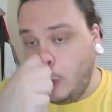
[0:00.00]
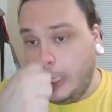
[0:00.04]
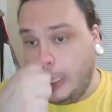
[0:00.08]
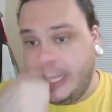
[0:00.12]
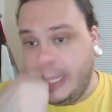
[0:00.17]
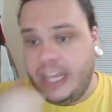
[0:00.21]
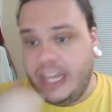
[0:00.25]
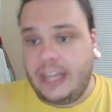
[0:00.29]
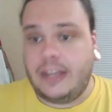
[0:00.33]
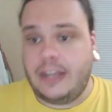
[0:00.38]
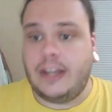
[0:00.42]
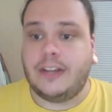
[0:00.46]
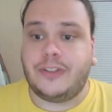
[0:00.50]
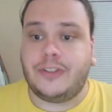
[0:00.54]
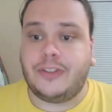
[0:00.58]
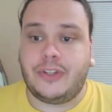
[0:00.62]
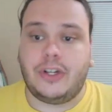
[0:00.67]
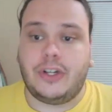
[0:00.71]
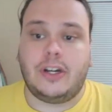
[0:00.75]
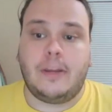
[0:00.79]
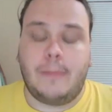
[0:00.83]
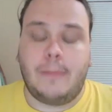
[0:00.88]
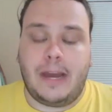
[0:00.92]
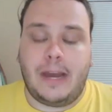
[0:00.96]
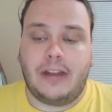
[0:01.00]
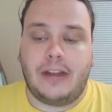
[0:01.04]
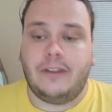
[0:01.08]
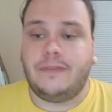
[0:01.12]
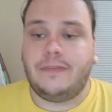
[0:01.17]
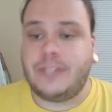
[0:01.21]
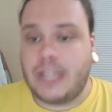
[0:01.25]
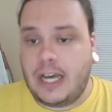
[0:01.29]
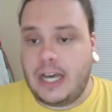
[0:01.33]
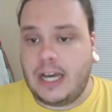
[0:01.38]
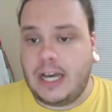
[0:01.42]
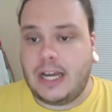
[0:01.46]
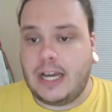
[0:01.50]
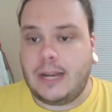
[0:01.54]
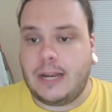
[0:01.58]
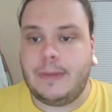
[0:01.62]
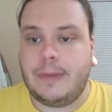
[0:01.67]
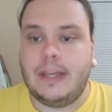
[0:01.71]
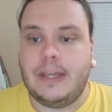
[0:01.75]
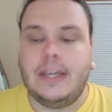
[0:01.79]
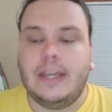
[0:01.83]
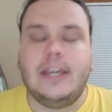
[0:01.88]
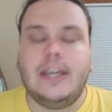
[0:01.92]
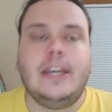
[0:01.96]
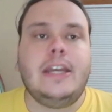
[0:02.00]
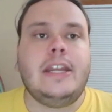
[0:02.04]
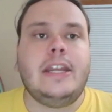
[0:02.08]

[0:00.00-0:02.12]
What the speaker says: within a certain amount of time.